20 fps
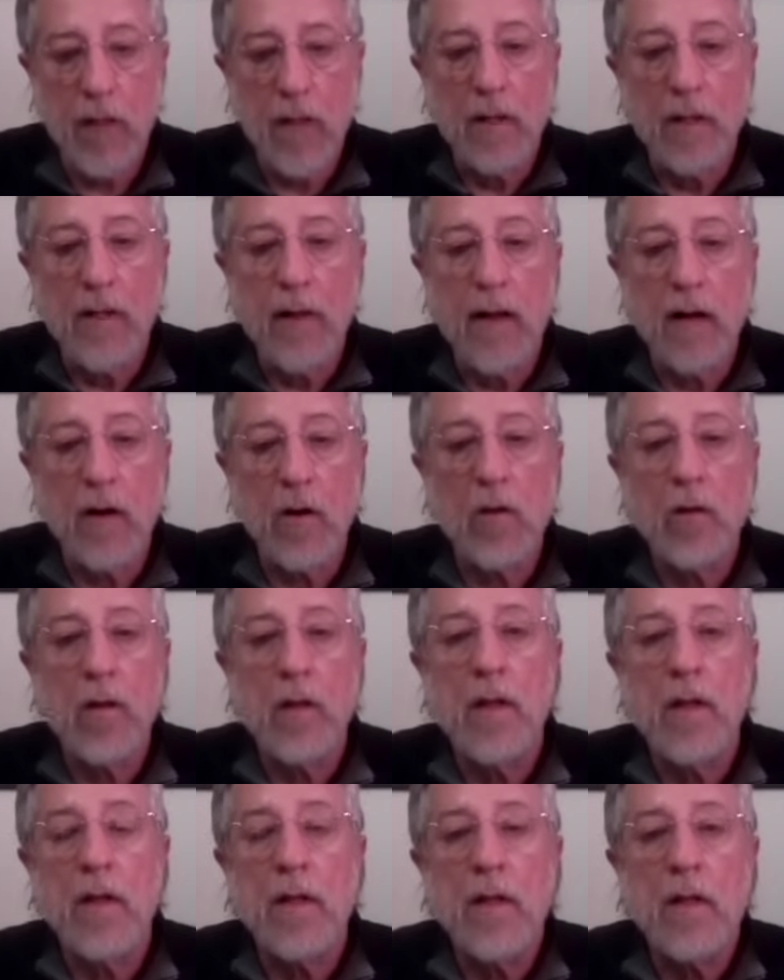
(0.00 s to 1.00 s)
Now,
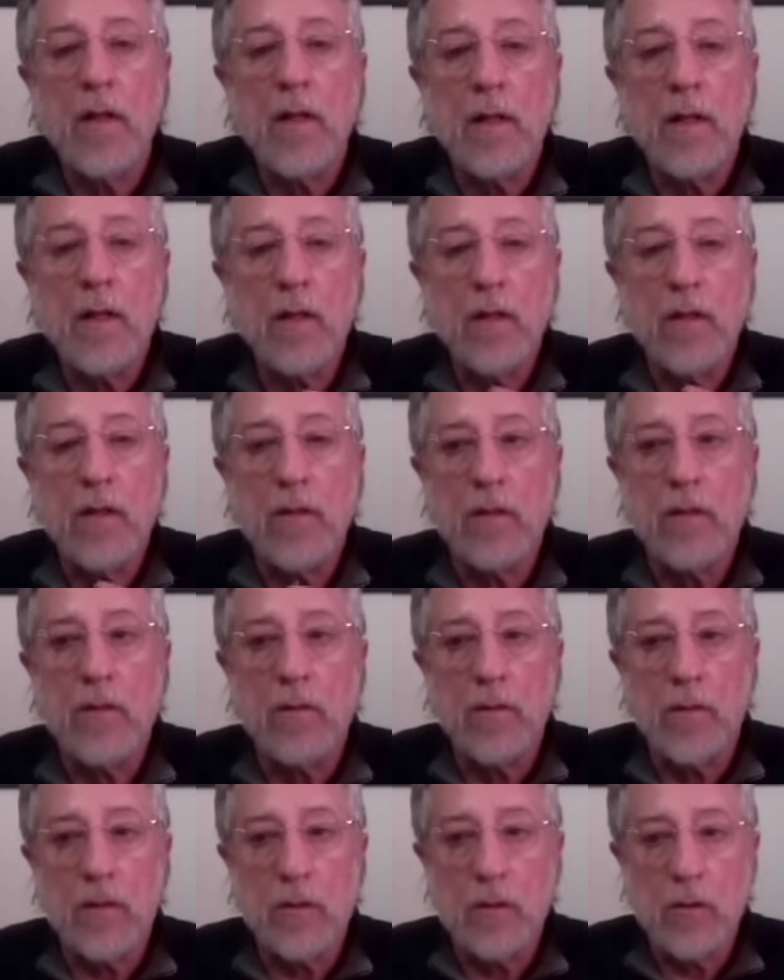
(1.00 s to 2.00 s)

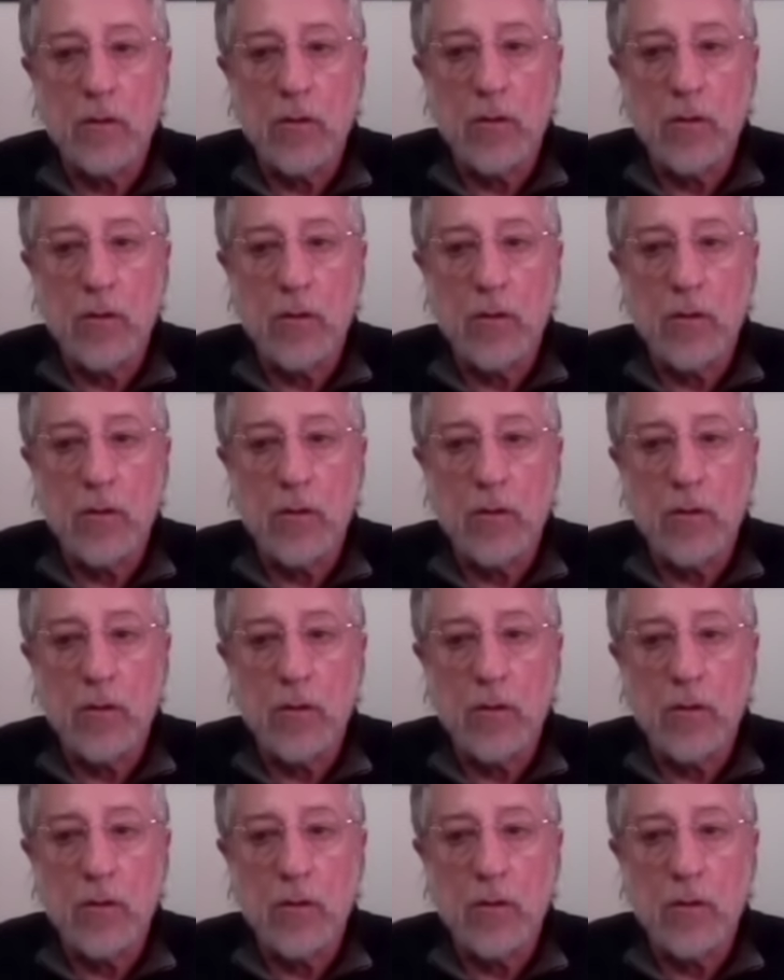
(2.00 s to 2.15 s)
this is a